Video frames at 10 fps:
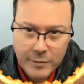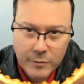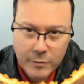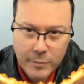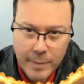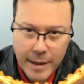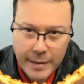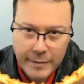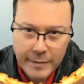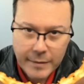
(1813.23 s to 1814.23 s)
long
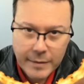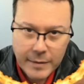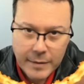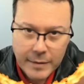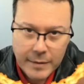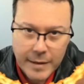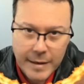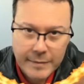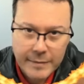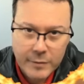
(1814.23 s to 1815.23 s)
goodbye.
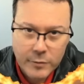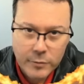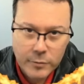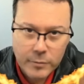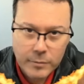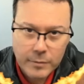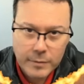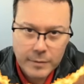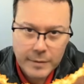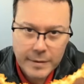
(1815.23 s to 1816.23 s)
Let's do
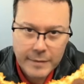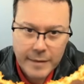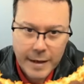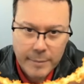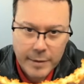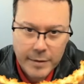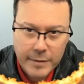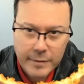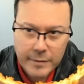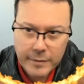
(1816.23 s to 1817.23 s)
the same
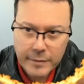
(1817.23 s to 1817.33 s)
here.